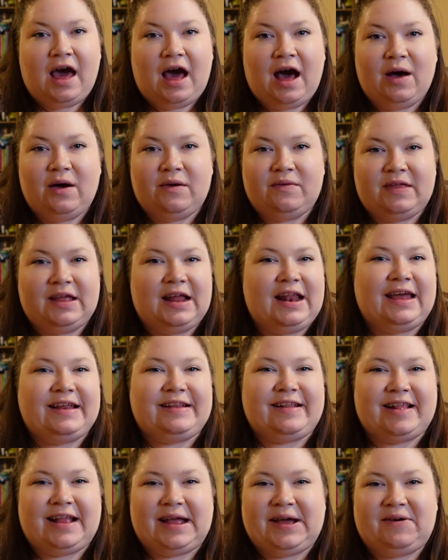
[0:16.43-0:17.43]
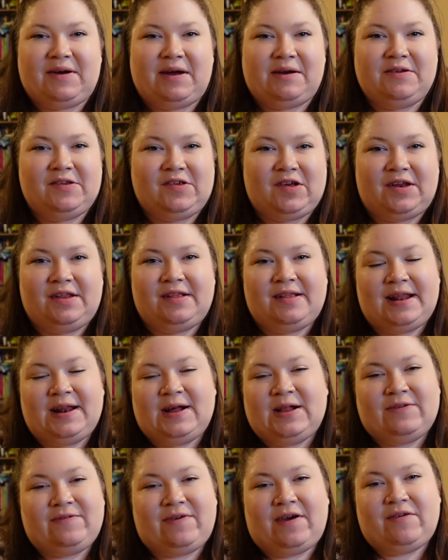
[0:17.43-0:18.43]
I hope that you like to stick around and join us in
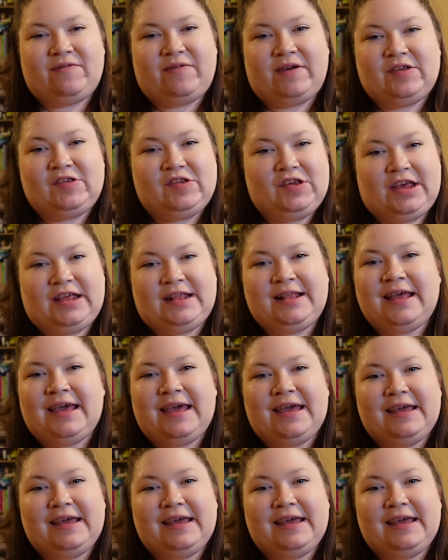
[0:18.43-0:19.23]
all of our adventures.